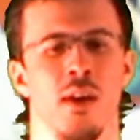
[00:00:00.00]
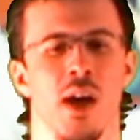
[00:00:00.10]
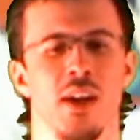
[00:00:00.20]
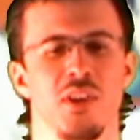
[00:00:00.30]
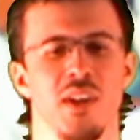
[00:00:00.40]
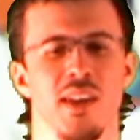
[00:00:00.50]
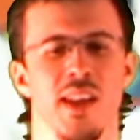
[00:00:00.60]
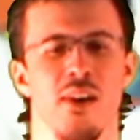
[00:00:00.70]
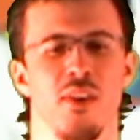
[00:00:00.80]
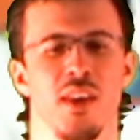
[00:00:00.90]
Actually,
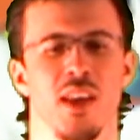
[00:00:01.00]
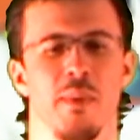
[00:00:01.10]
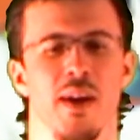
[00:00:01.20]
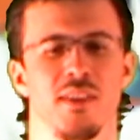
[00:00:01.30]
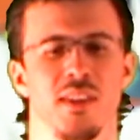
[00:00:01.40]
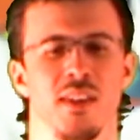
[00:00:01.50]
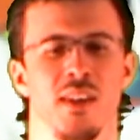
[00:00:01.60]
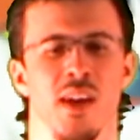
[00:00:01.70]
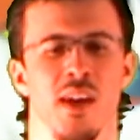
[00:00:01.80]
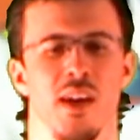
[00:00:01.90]
now I think about it,
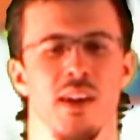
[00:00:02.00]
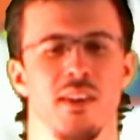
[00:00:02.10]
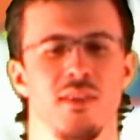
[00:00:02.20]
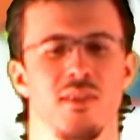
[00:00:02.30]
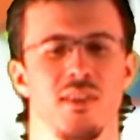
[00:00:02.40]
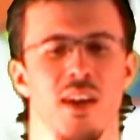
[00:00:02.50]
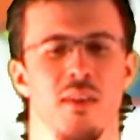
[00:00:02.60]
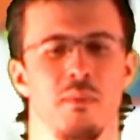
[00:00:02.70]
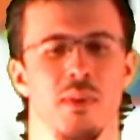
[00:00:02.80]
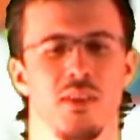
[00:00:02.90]
that doesn't
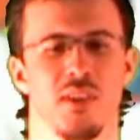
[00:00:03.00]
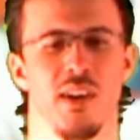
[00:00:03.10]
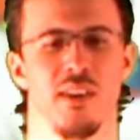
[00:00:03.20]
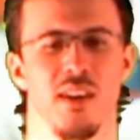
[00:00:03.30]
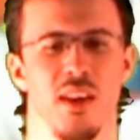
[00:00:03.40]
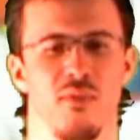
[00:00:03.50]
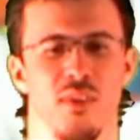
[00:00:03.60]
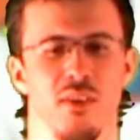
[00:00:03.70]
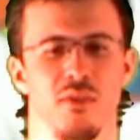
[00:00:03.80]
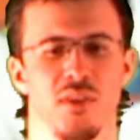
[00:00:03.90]
sound much like the near
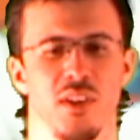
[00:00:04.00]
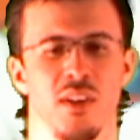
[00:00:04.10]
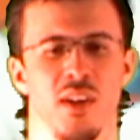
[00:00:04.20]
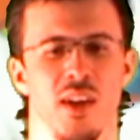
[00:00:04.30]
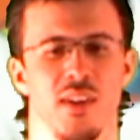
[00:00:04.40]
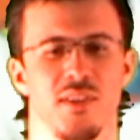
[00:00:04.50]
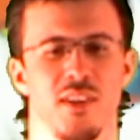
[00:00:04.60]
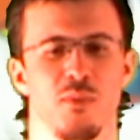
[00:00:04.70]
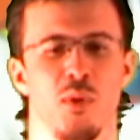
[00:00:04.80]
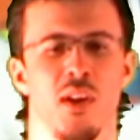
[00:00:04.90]
future, and
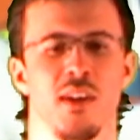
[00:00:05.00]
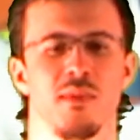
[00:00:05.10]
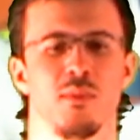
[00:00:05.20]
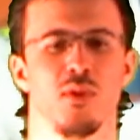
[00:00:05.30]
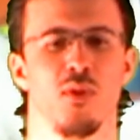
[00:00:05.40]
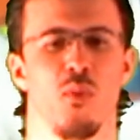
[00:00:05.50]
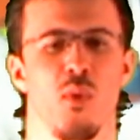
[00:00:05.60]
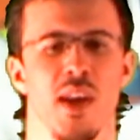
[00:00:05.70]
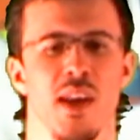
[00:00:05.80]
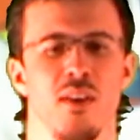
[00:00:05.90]
sounds more like some sort of
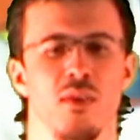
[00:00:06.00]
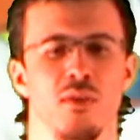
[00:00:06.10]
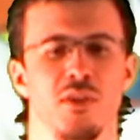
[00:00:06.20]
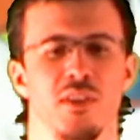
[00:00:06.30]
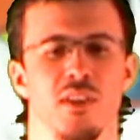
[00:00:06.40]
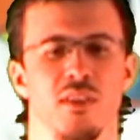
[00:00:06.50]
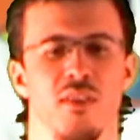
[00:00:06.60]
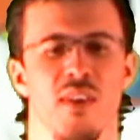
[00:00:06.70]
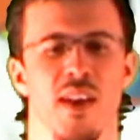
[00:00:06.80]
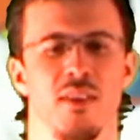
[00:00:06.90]
weird alternate
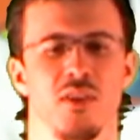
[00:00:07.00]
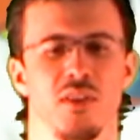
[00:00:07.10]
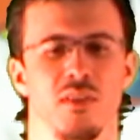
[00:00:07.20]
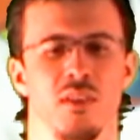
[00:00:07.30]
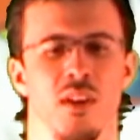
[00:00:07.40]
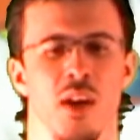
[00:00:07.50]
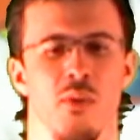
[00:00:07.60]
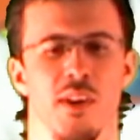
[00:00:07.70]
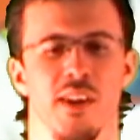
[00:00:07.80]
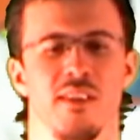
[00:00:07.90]
dimension
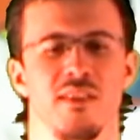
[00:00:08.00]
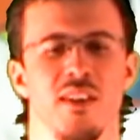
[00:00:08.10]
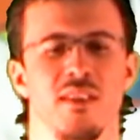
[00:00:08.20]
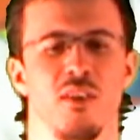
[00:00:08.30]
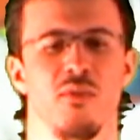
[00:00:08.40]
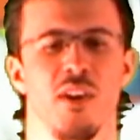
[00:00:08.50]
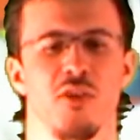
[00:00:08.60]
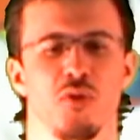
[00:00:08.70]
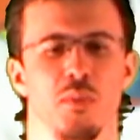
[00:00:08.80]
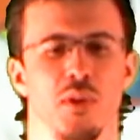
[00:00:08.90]
where the Nintendo
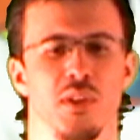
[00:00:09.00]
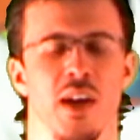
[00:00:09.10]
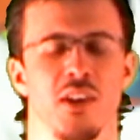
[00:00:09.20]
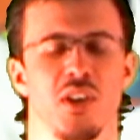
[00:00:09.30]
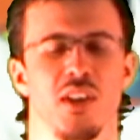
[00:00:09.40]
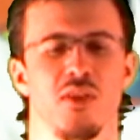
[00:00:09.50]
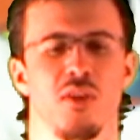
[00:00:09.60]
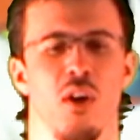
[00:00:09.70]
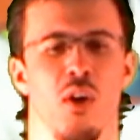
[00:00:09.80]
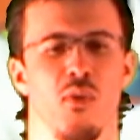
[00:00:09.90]
Virtual Boy actually took
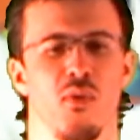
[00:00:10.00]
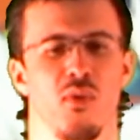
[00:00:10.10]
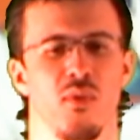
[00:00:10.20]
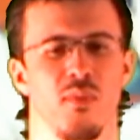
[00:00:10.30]
off.